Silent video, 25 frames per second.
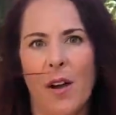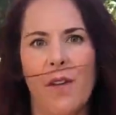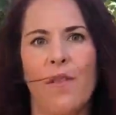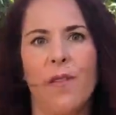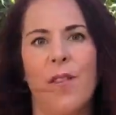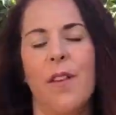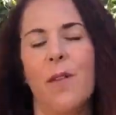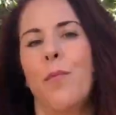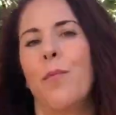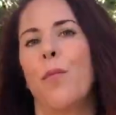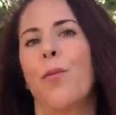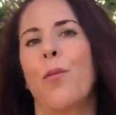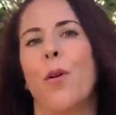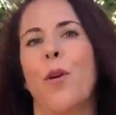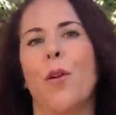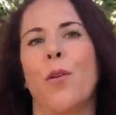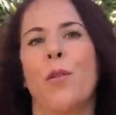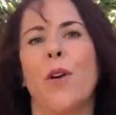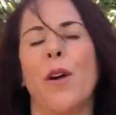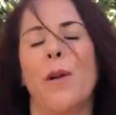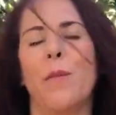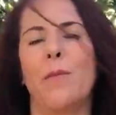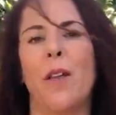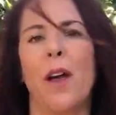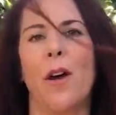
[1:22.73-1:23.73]
the
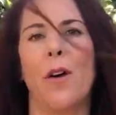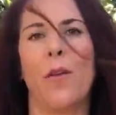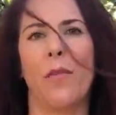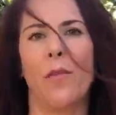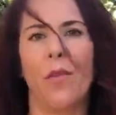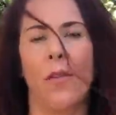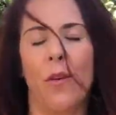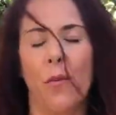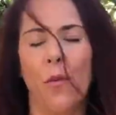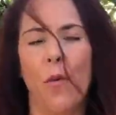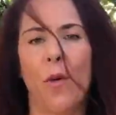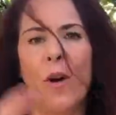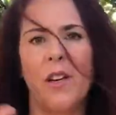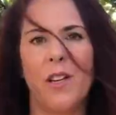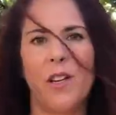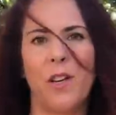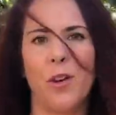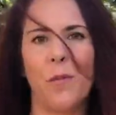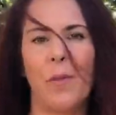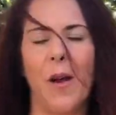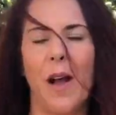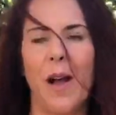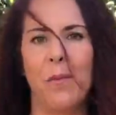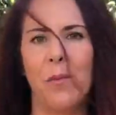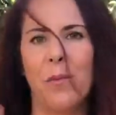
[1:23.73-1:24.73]
program, that the 1-year
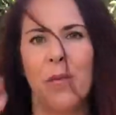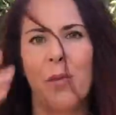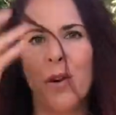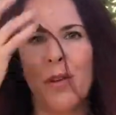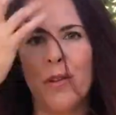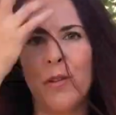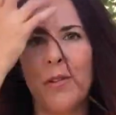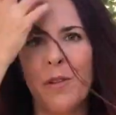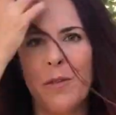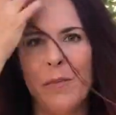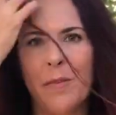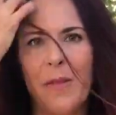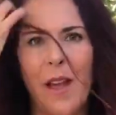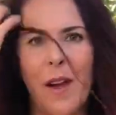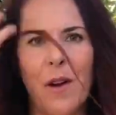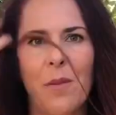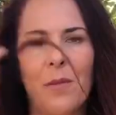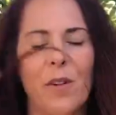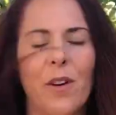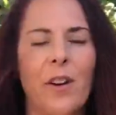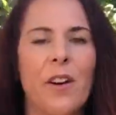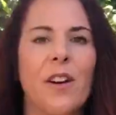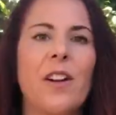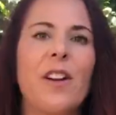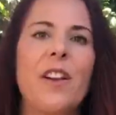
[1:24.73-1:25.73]
Bible program that
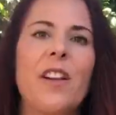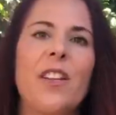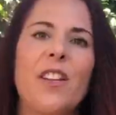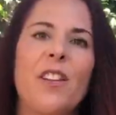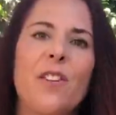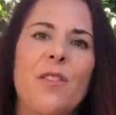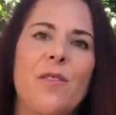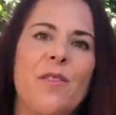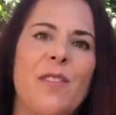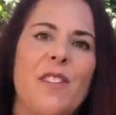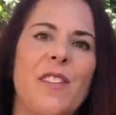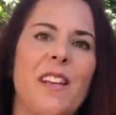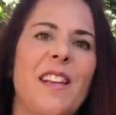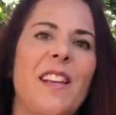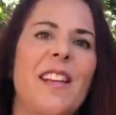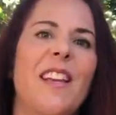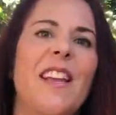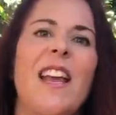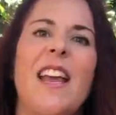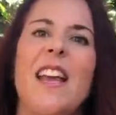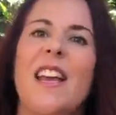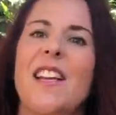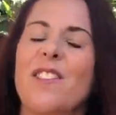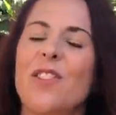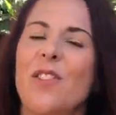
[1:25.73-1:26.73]
we're using.
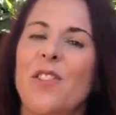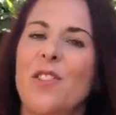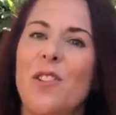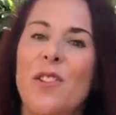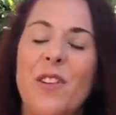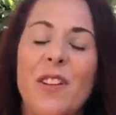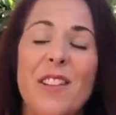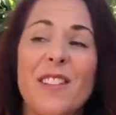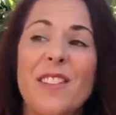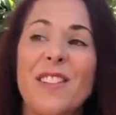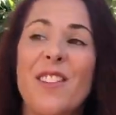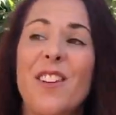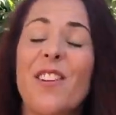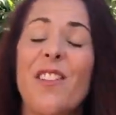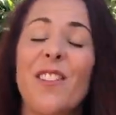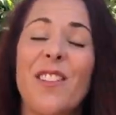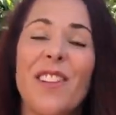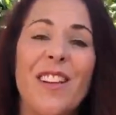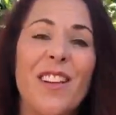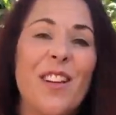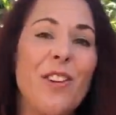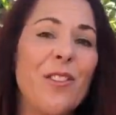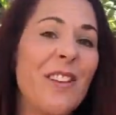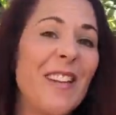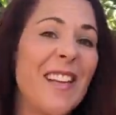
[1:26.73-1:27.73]
So, and you can start
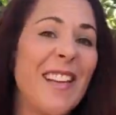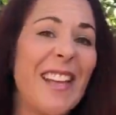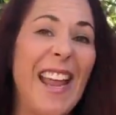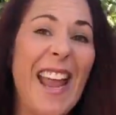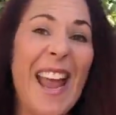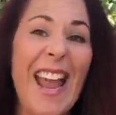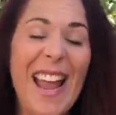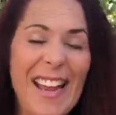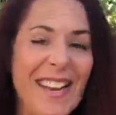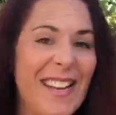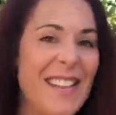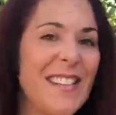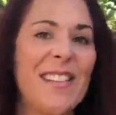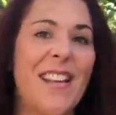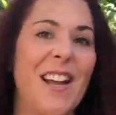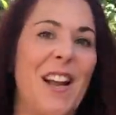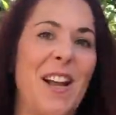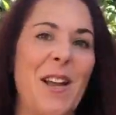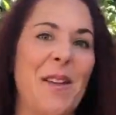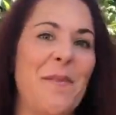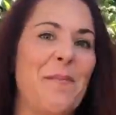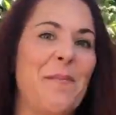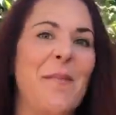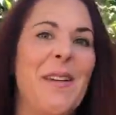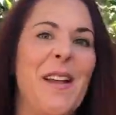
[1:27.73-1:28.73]
literally
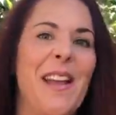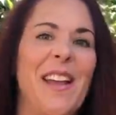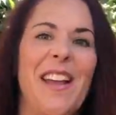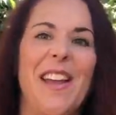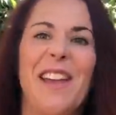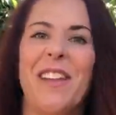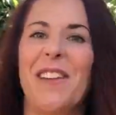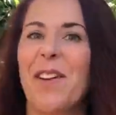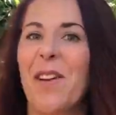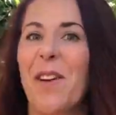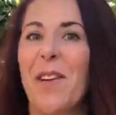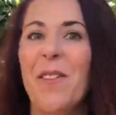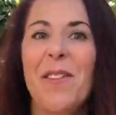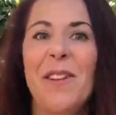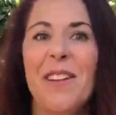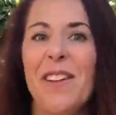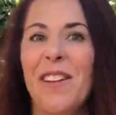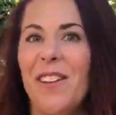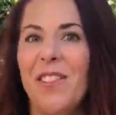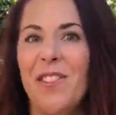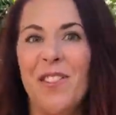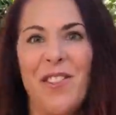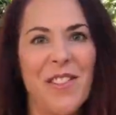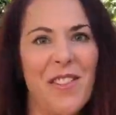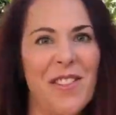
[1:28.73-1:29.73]
anytime,
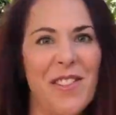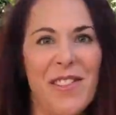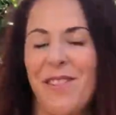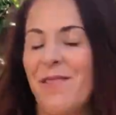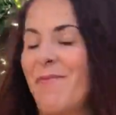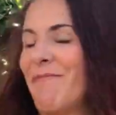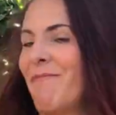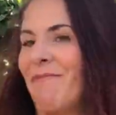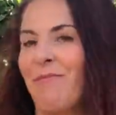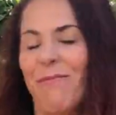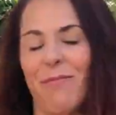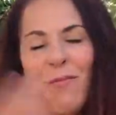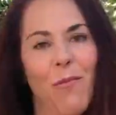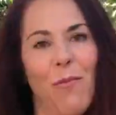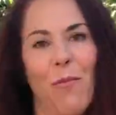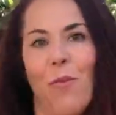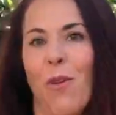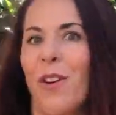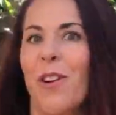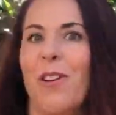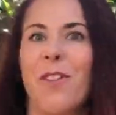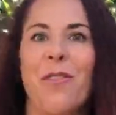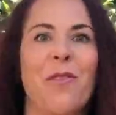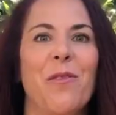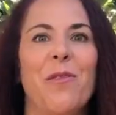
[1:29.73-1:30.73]
and you just
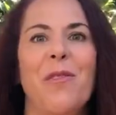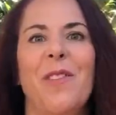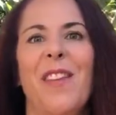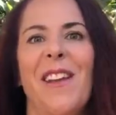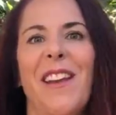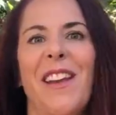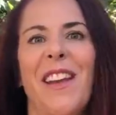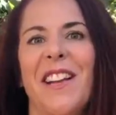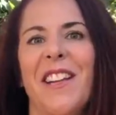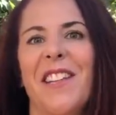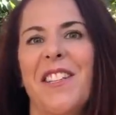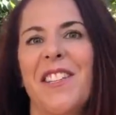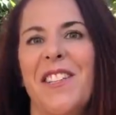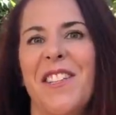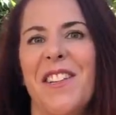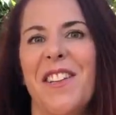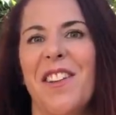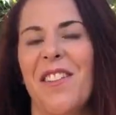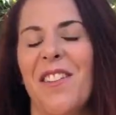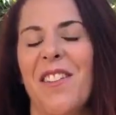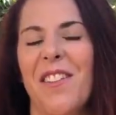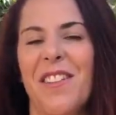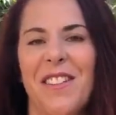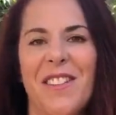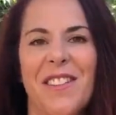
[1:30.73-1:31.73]
work through the next
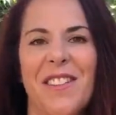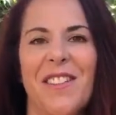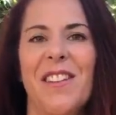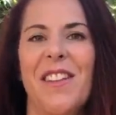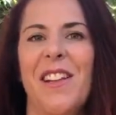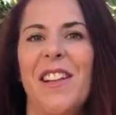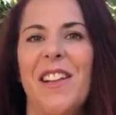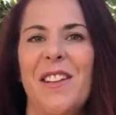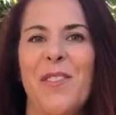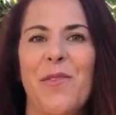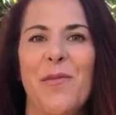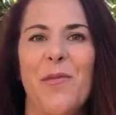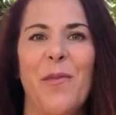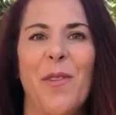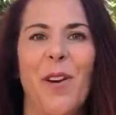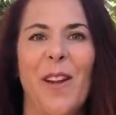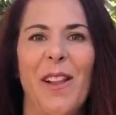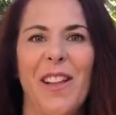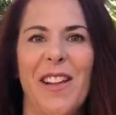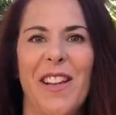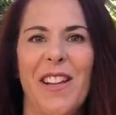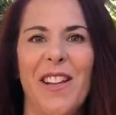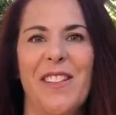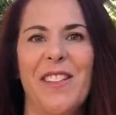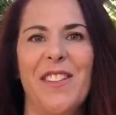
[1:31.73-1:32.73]
year. It
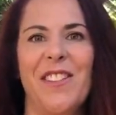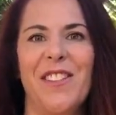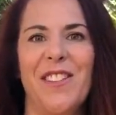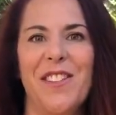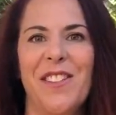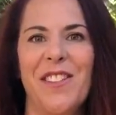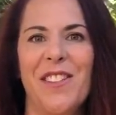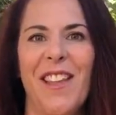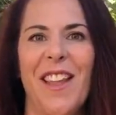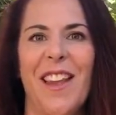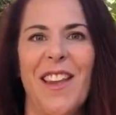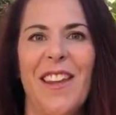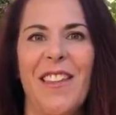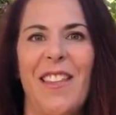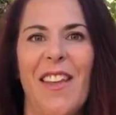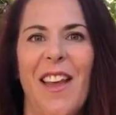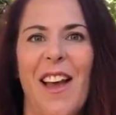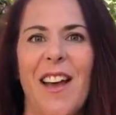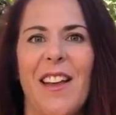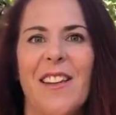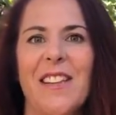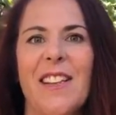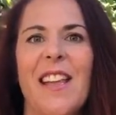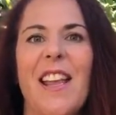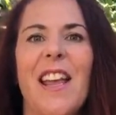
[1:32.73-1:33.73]
really is just like
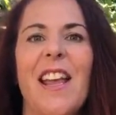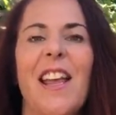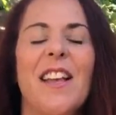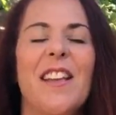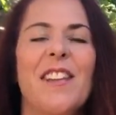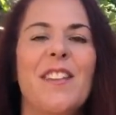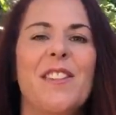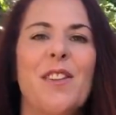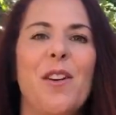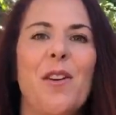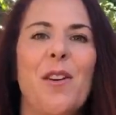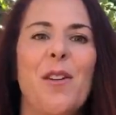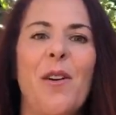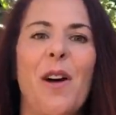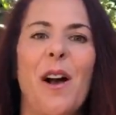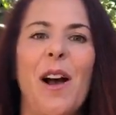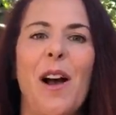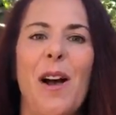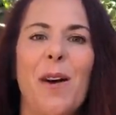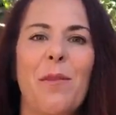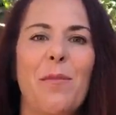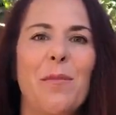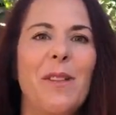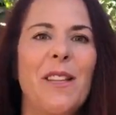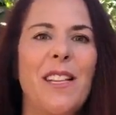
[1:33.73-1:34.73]
that. So
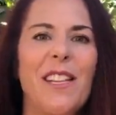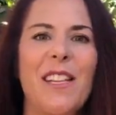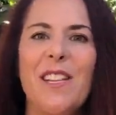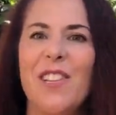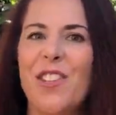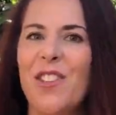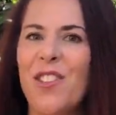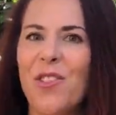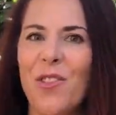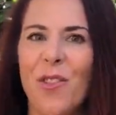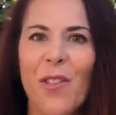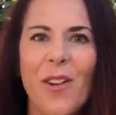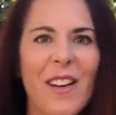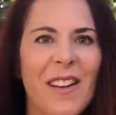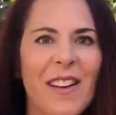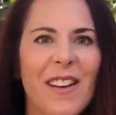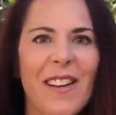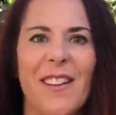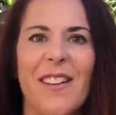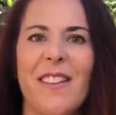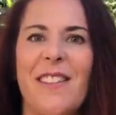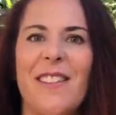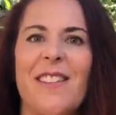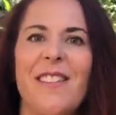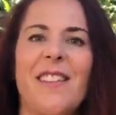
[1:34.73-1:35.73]
please join
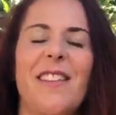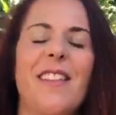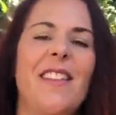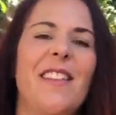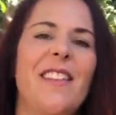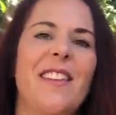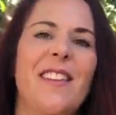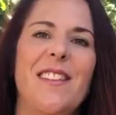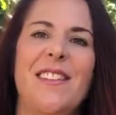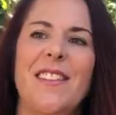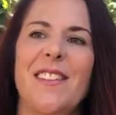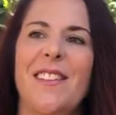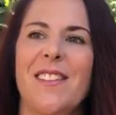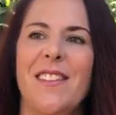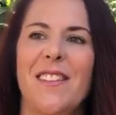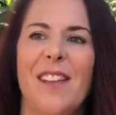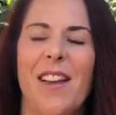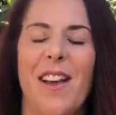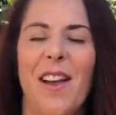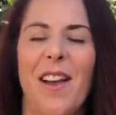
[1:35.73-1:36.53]
us. This is